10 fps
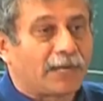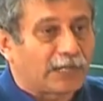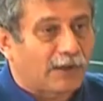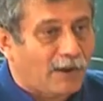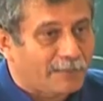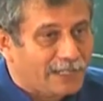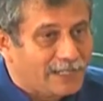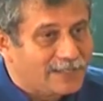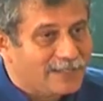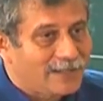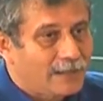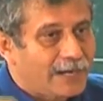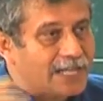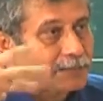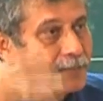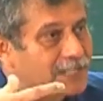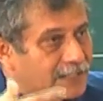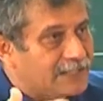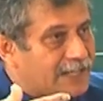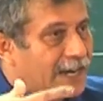molecular orbitals, but
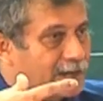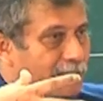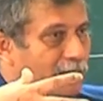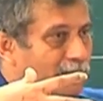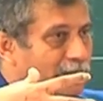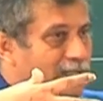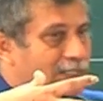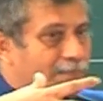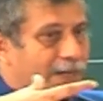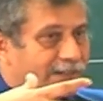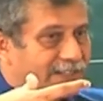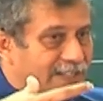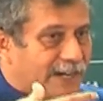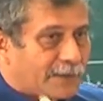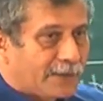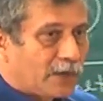explicitly they are atomic orbitals, matrix in atomic